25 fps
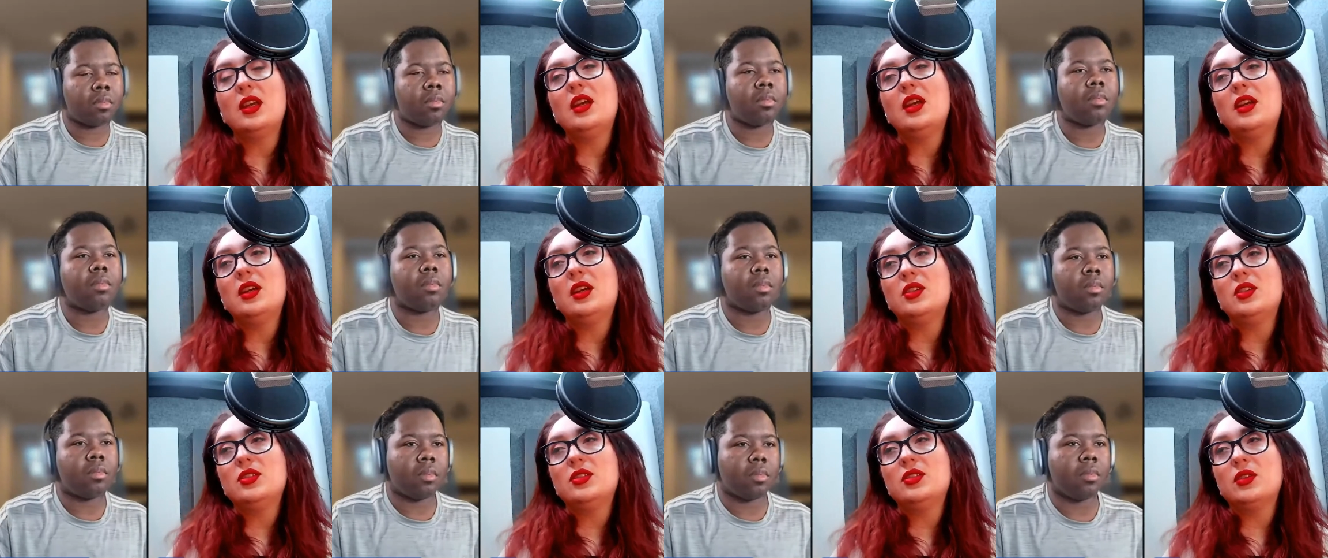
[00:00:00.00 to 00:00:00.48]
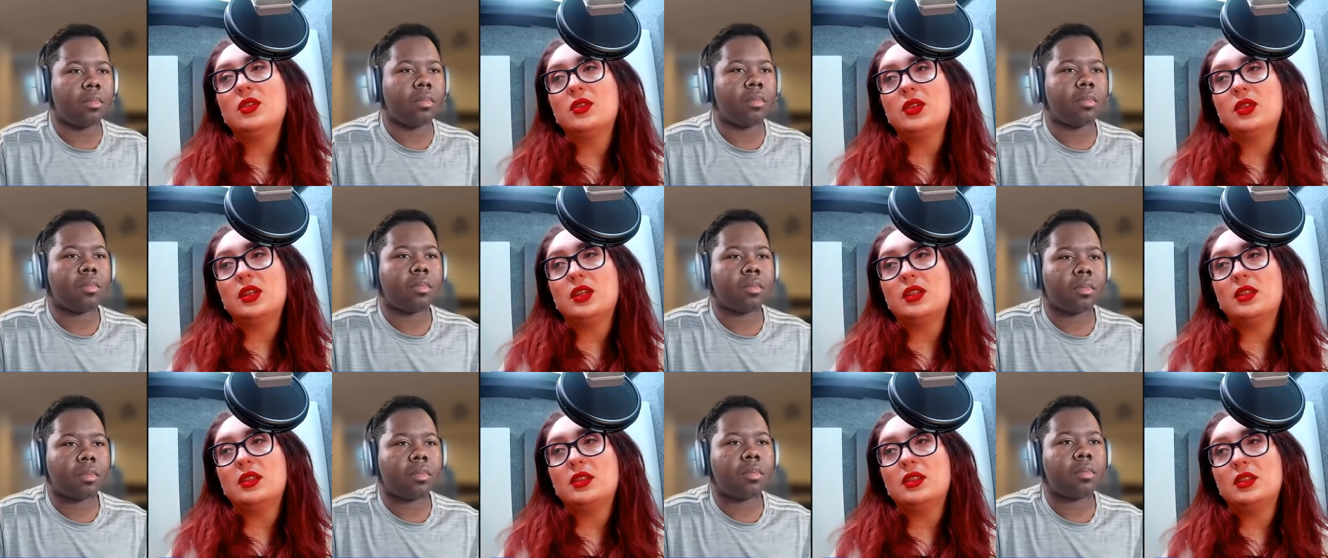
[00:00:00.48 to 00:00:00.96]
Speaker 1: so
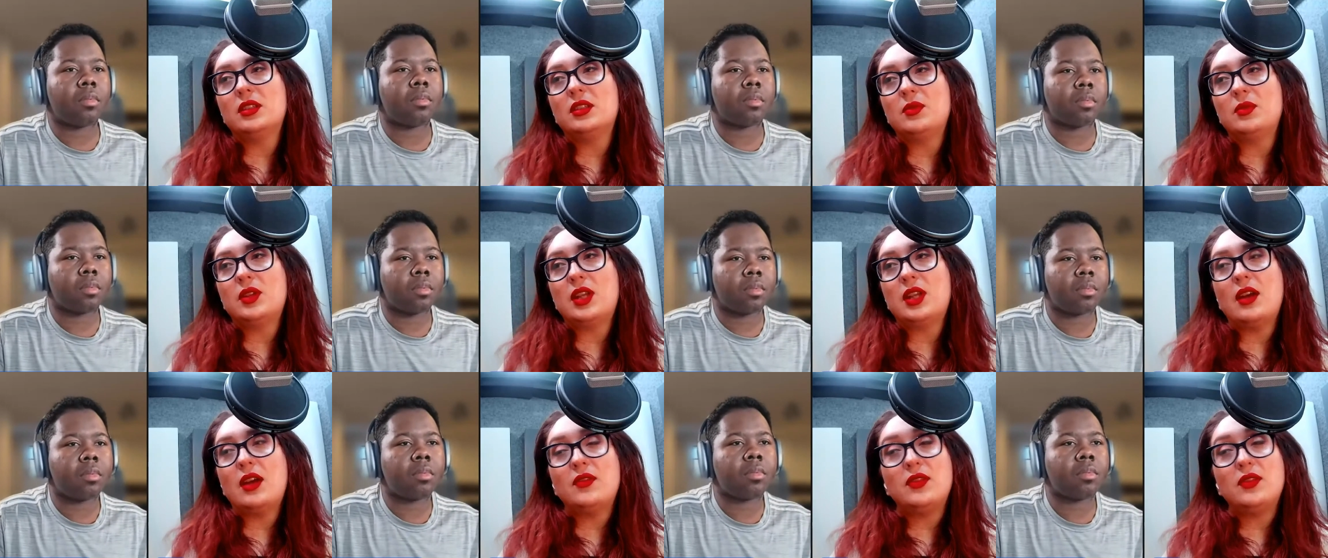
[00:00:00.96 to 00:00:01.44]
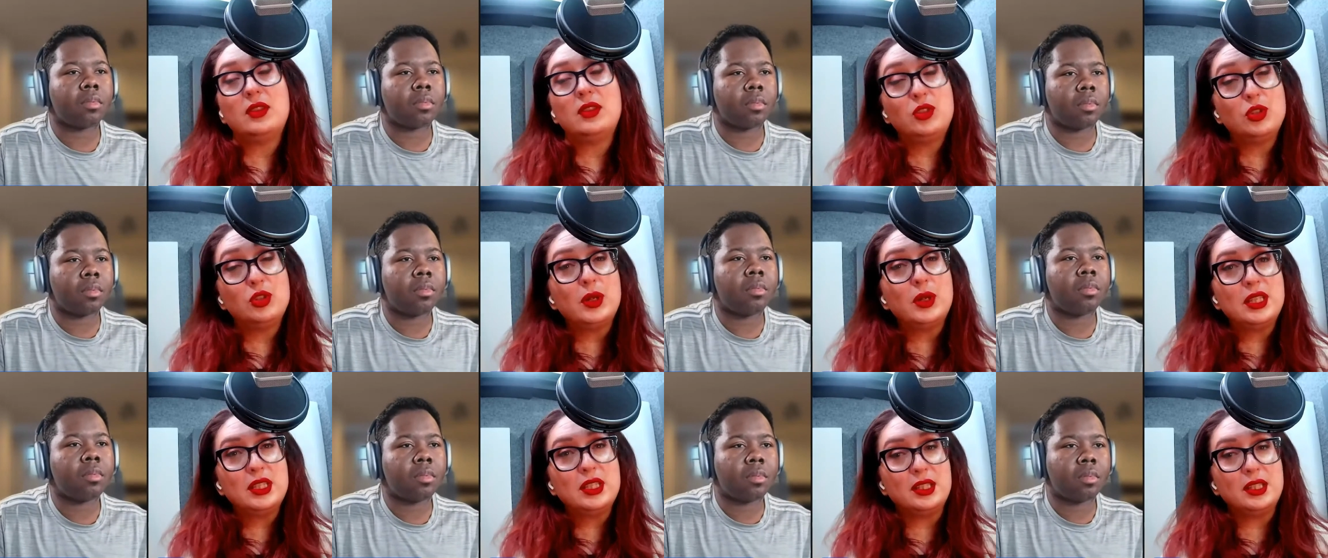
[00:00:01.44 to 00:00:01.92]
that they would have
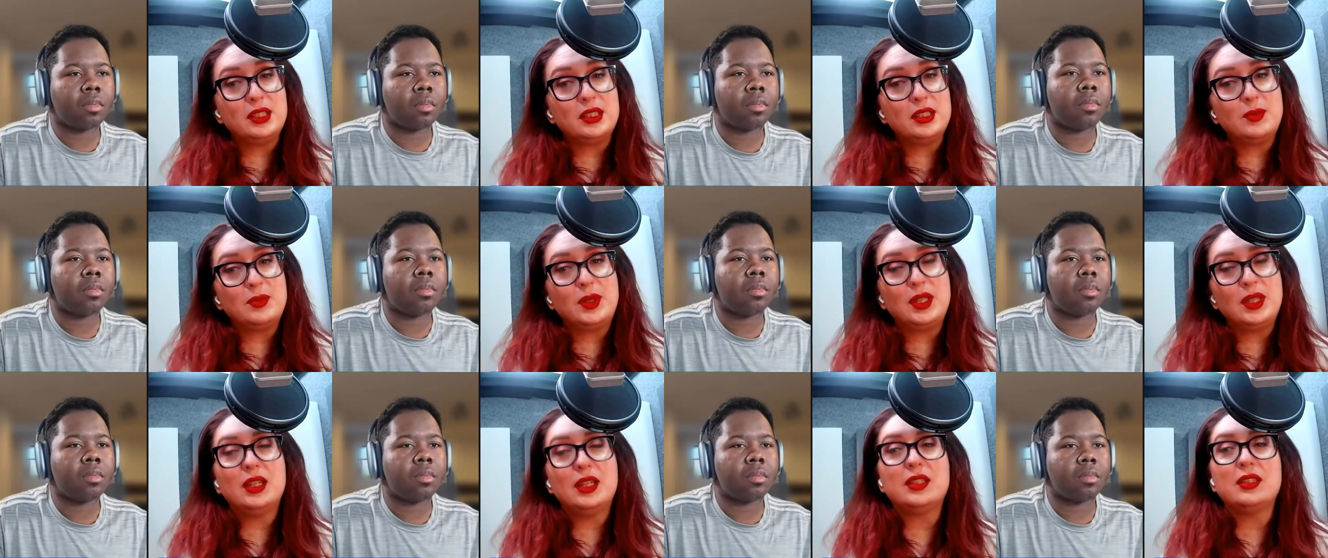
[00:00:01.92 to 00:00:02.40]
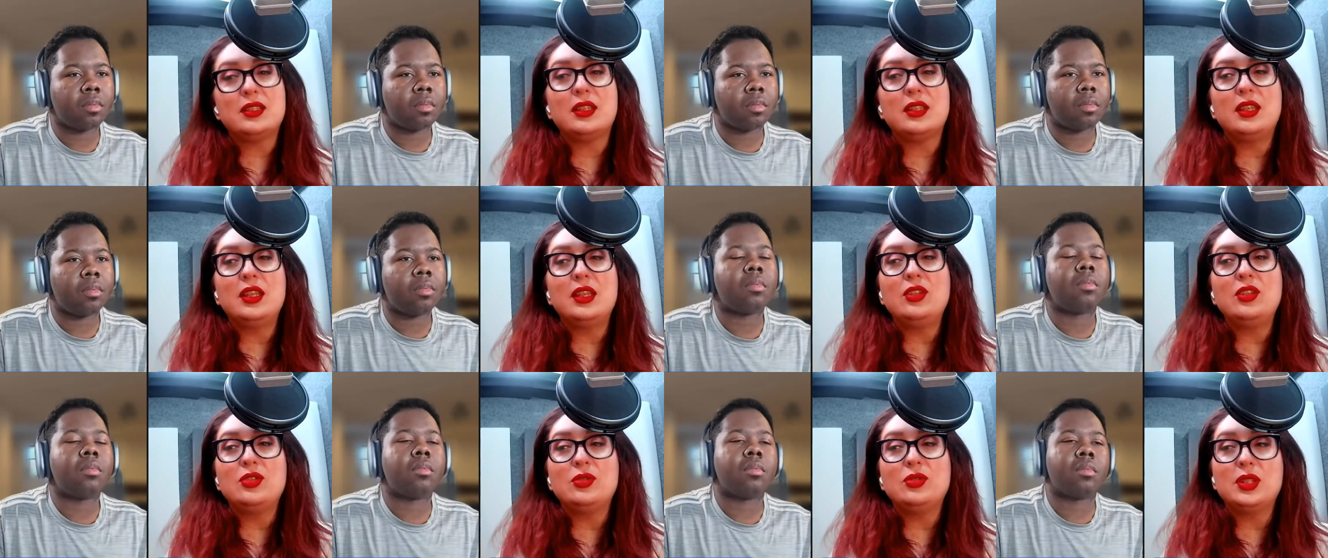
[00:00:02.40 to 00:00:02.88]
choices because I
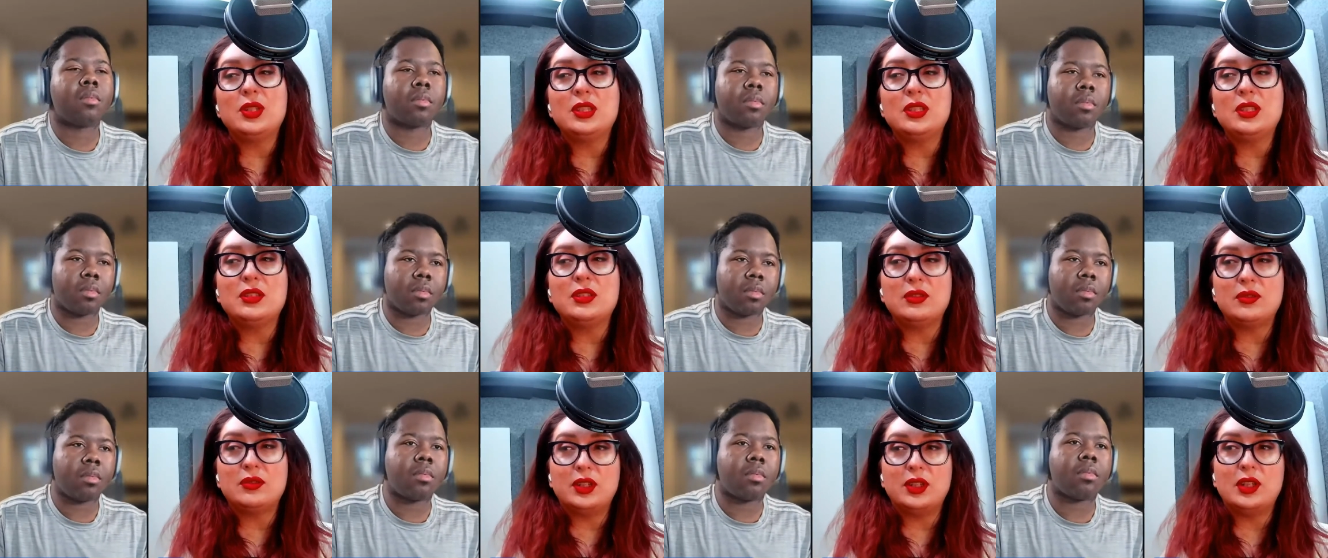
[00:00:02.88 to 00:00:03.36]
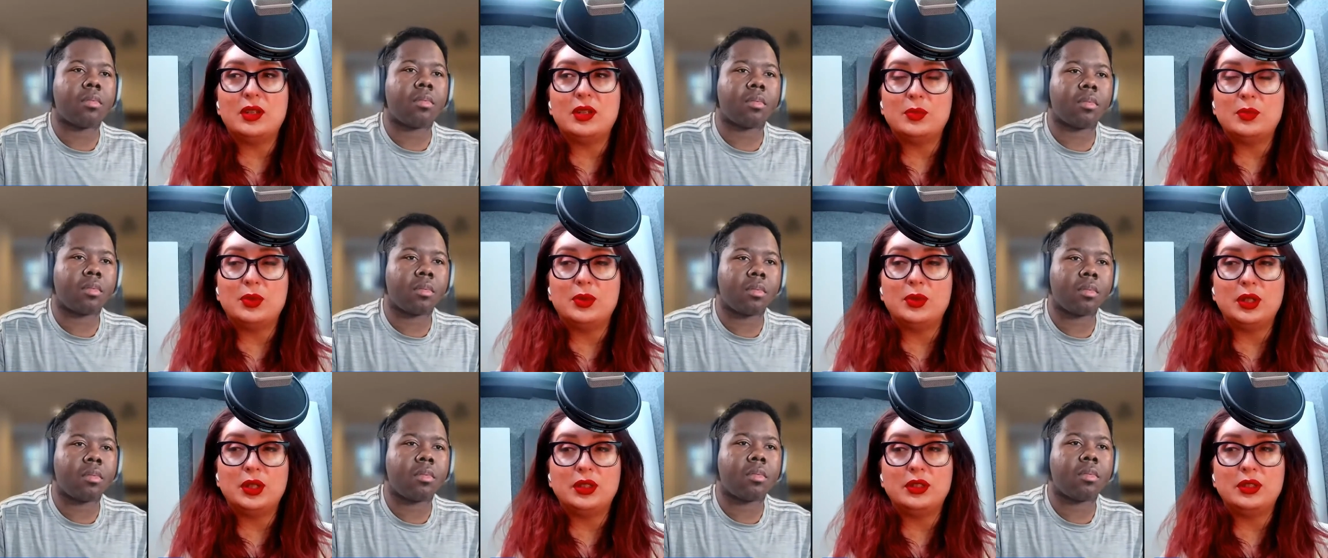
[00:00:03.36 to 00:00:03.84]
think choices are very
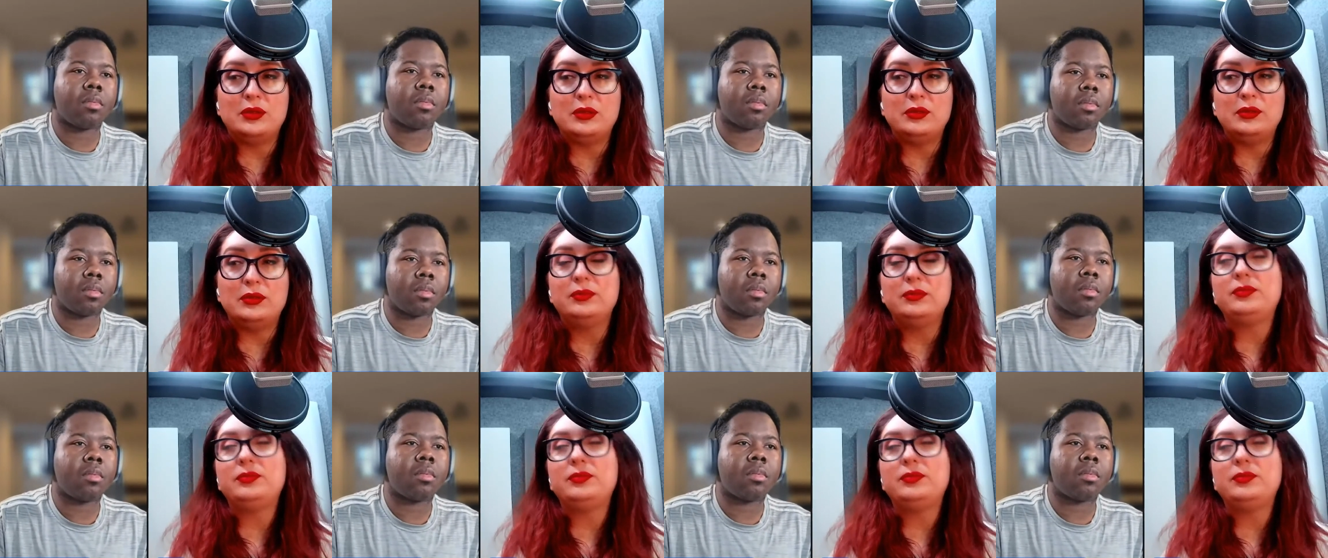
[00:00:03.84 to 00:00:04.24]
important.